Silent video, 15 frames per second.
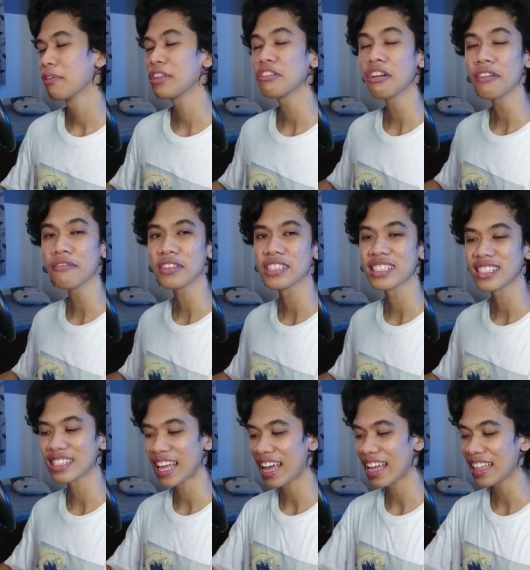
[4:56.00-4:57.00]
when you have a
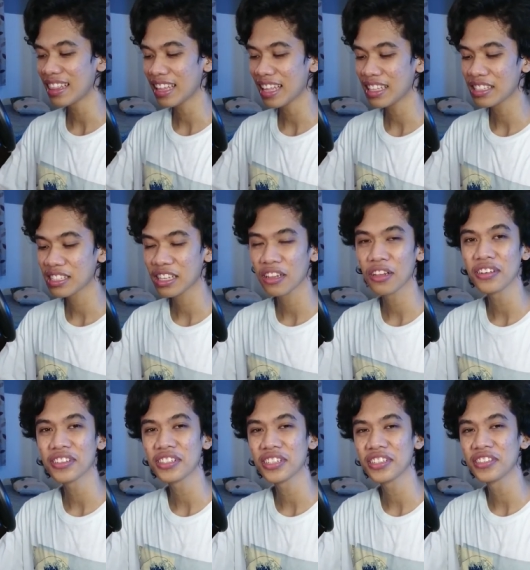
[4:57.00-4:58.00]
stand, it's
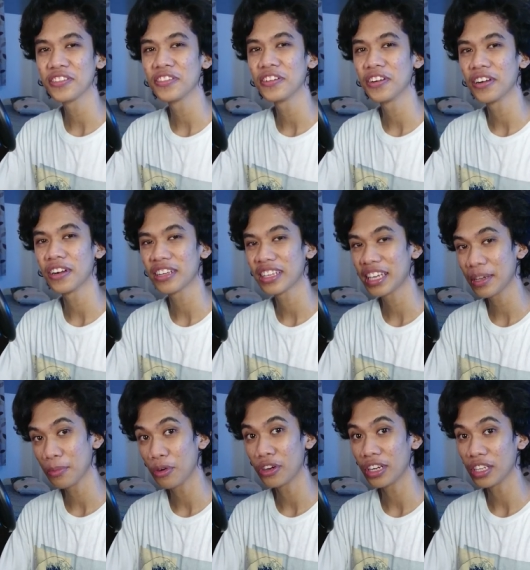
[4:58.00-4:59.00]
closer to your
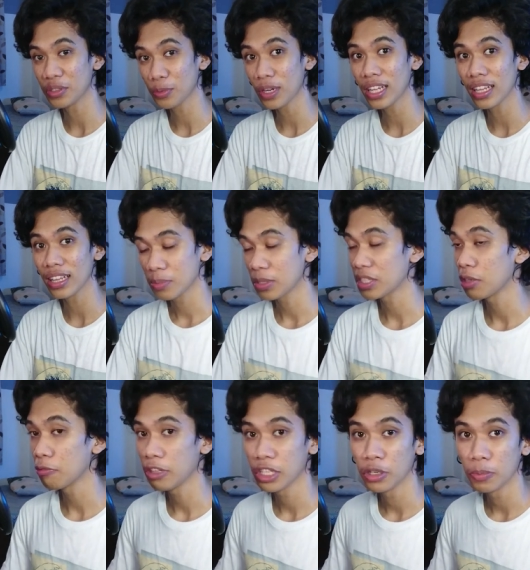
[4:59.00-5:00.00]
keyboard as well,
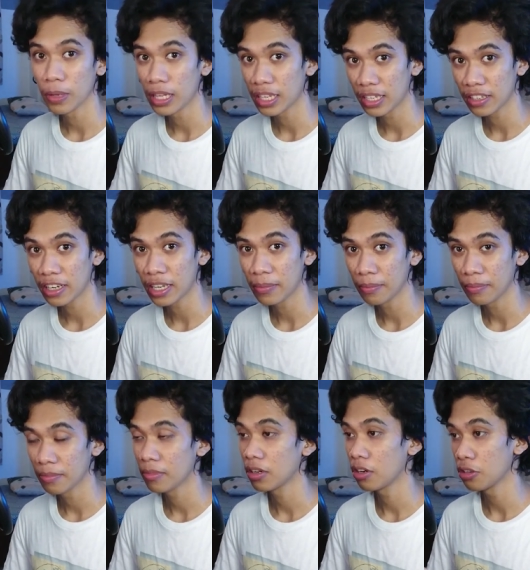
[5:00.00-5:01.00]
especially when you're playing a game
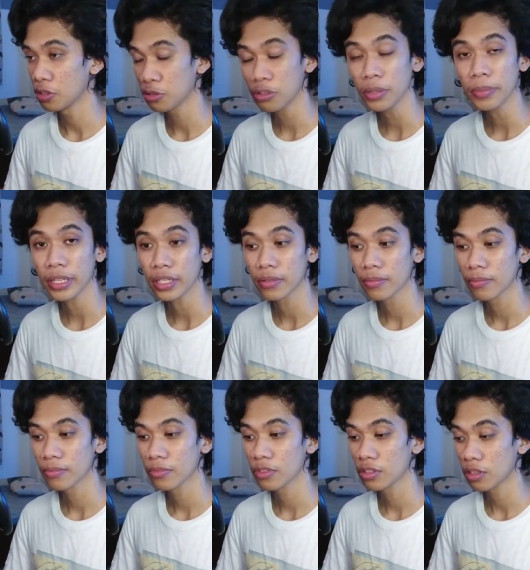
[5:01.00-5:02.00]
or streaming.
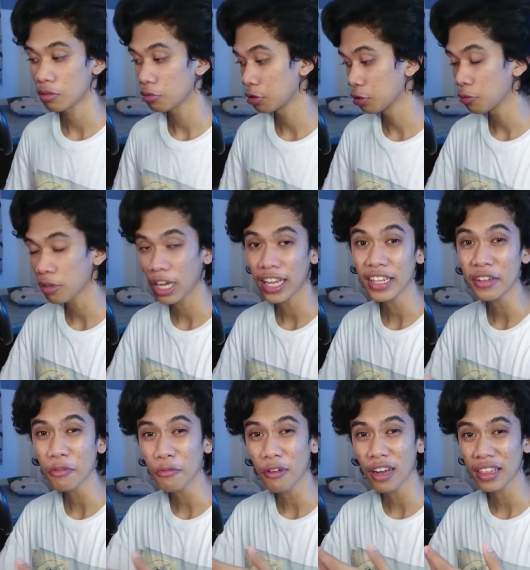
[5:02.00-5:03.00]
So you kind
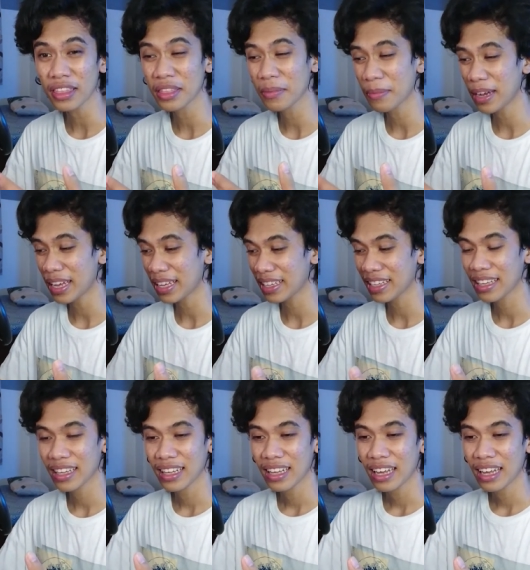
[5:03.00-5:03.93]
of want the mic